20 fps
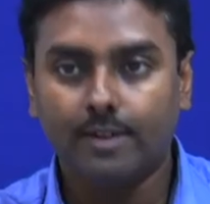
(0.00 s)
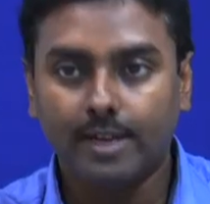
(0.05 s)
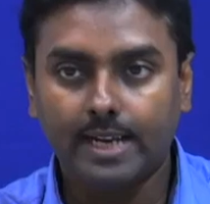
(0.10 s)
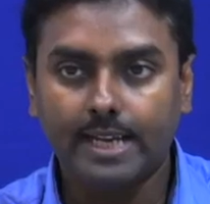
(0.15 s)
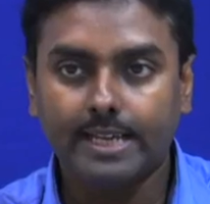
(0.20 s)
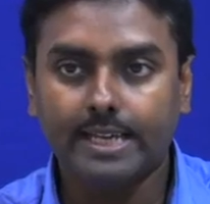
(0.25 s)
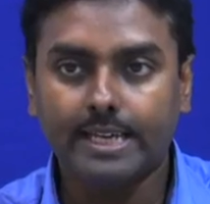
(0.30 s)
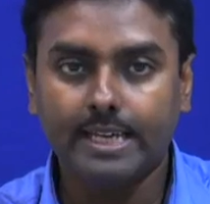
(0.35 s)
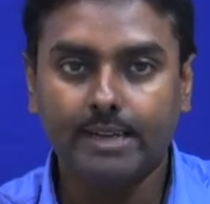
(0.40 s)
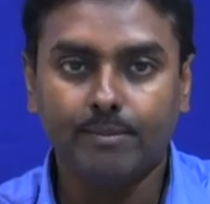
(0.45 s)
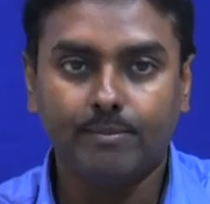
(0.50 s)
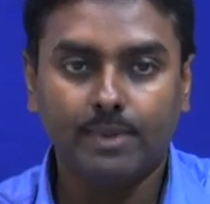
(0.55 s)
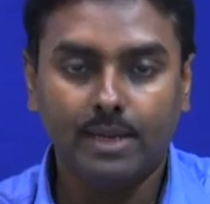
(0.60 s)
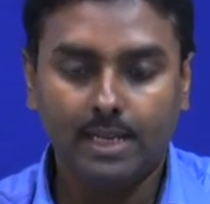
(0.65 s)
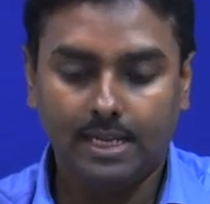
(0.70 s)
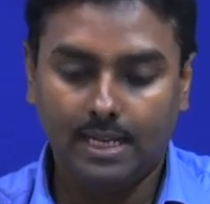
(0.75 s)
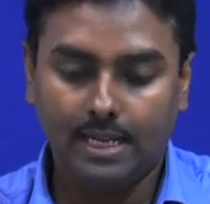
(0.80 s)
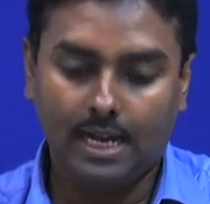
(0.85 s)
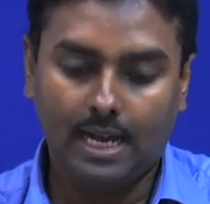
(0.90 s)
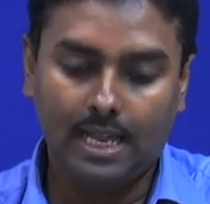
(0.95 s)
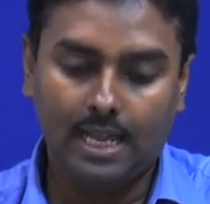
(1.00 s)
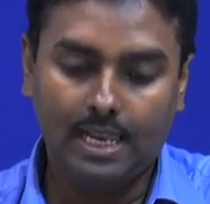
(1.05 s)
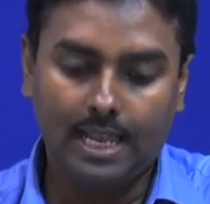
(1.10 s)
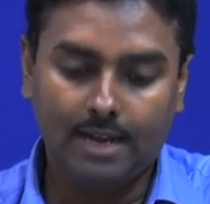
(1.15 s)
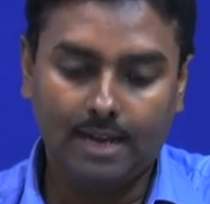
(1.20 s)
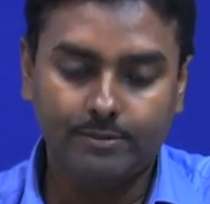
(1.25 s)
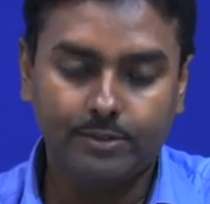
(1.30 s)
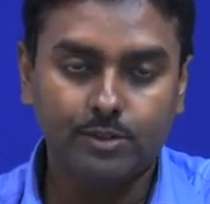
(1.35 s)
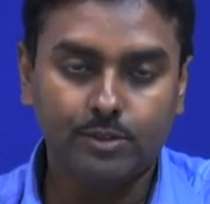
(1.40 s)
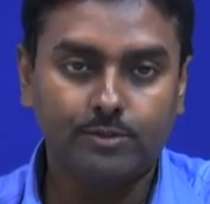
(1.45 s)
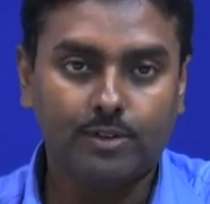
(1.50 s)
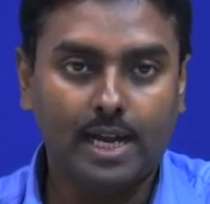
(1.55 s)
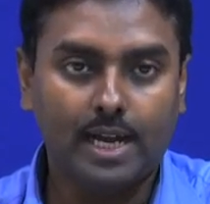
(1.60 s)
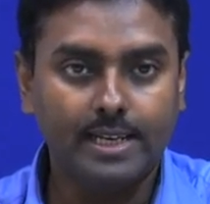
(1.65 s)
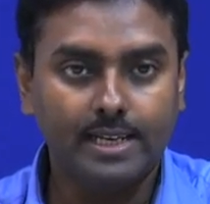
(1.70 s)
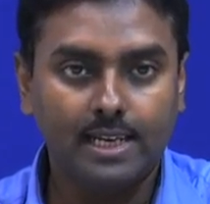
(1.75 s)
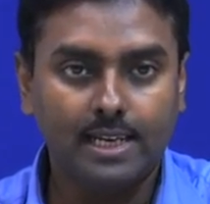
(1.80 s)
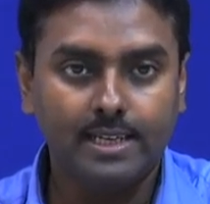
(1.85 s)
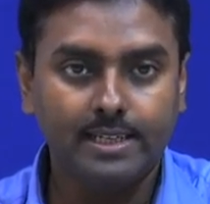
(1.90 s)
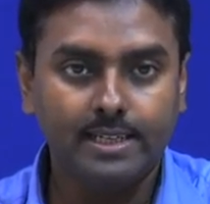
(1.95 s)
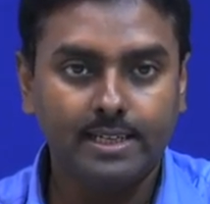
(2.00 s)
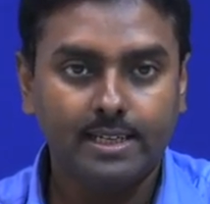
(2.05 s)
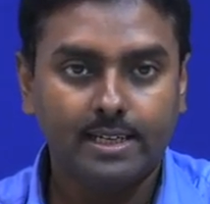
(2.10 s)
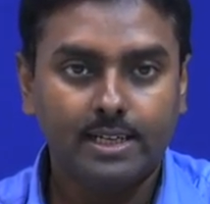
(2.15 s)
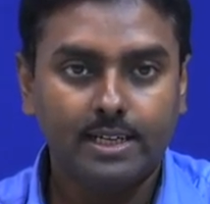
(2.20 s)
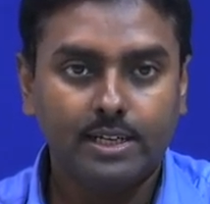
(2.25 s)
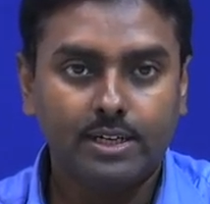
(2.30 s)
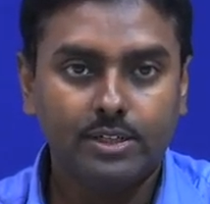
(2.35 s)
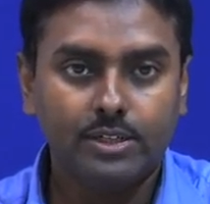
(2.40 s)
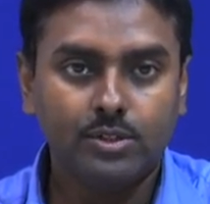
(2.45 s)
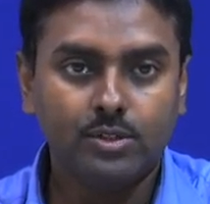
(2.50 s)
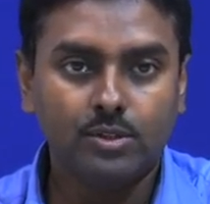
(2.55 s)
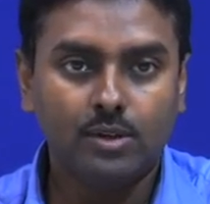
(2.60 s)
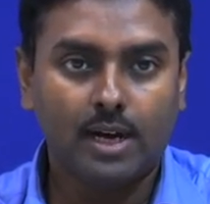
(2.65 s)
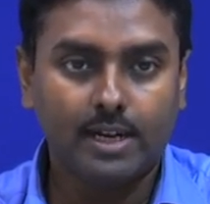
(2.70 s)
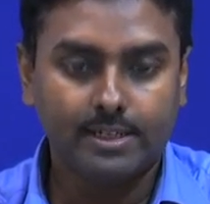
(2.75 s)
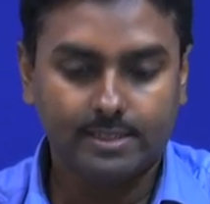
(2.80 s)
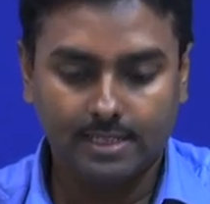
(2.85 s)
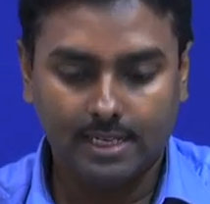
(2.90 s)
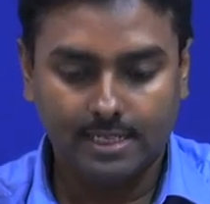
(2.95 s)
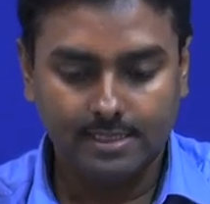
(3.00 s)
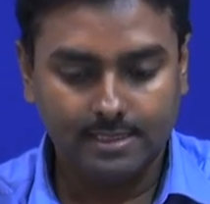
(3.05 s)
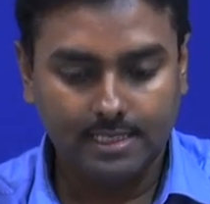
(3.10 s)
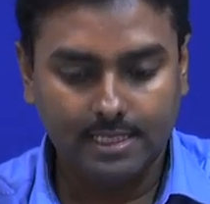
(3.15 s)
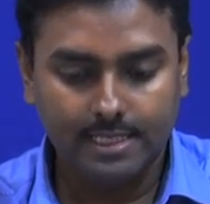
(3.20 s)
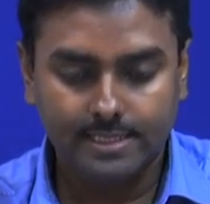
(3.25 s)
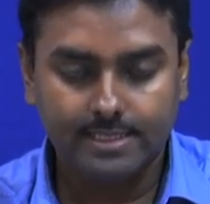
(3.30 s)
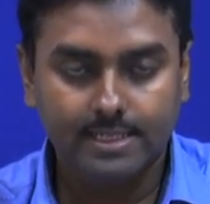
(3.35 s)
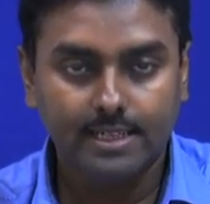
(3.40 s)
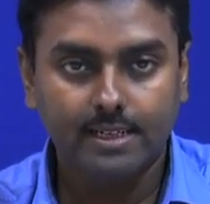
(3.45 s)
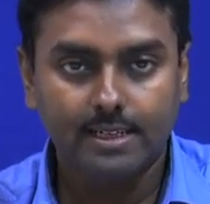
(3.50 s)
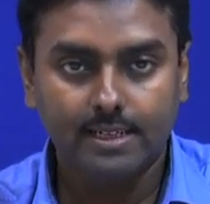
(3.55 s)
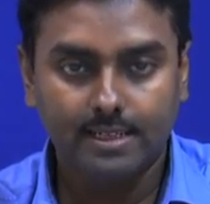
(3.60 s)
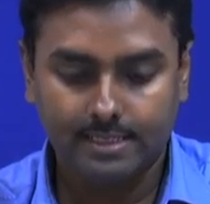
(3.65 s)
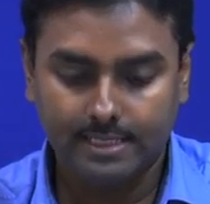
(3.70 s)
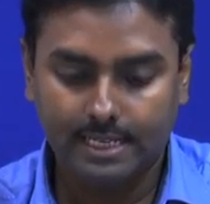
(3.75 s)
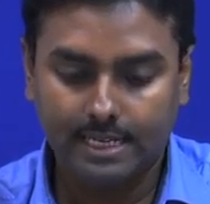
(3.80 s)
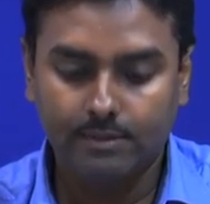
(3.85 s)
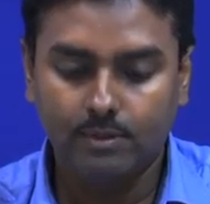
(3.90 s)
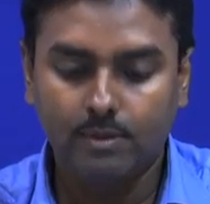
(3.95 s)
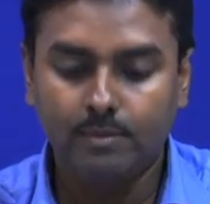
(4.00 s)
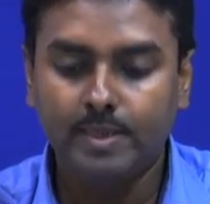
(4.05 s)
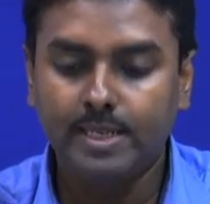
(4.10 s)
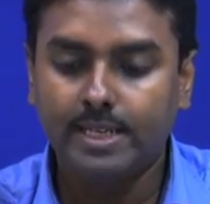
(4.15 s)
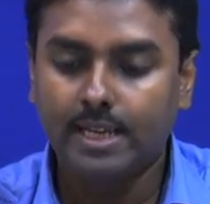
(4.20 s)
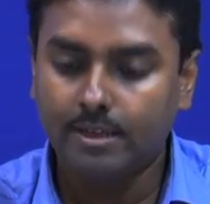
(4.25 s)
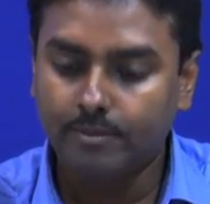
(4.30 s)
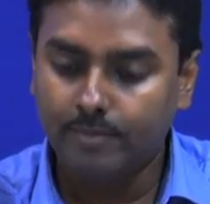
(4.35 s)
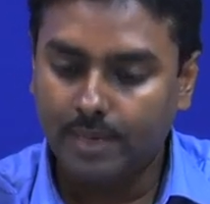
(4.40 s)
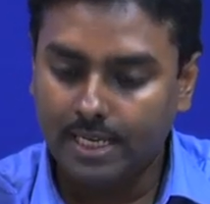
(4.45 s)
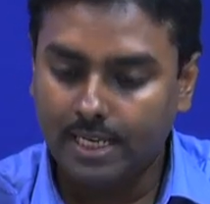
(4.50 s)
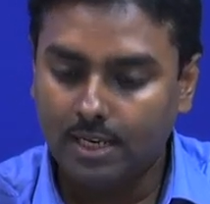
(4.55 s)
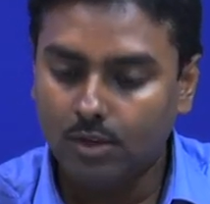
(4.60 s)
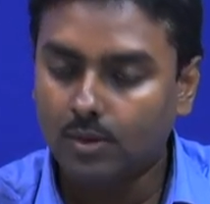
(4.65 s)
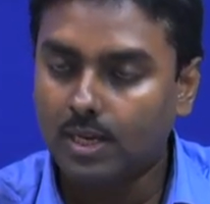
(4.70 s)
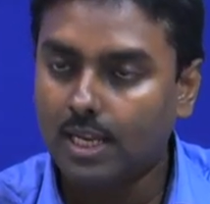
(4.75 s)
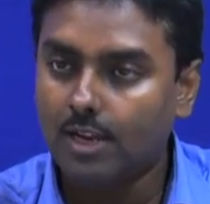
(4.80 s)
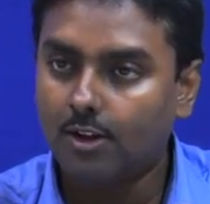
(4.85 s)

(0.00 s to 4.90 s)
I keep, I will have to finally do a translation, that will be done by a local